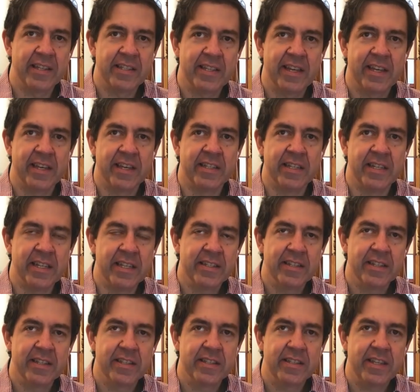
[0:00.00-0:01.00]
I see a
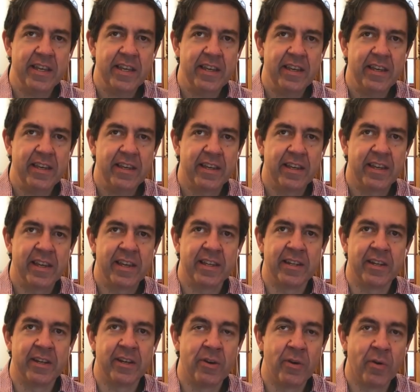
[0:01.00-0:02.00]
decency
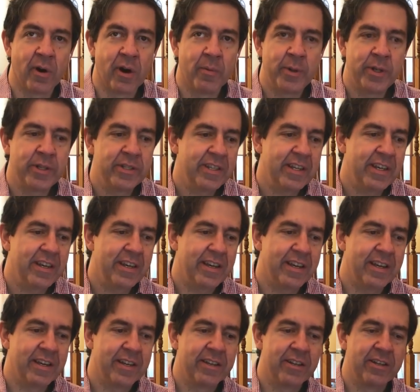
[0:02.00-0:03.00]
and a normalcy
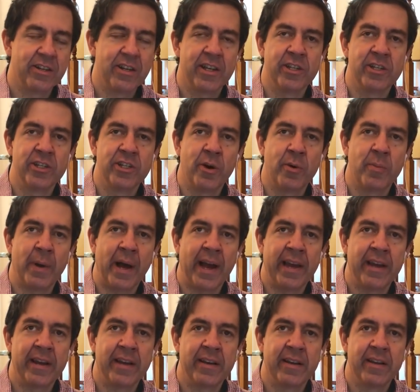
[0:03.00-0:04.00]
in, in Joe
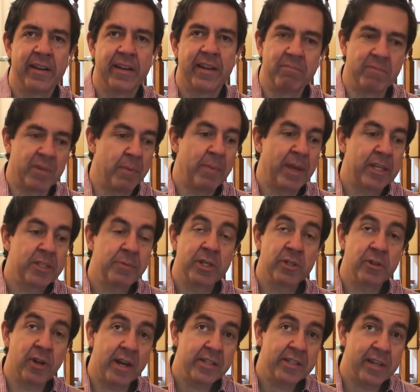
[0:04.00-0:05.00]
Biden that makes
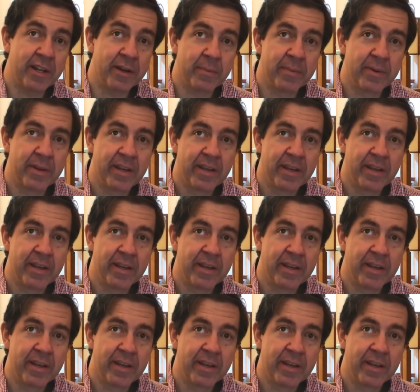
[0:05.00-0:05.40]
me trust him.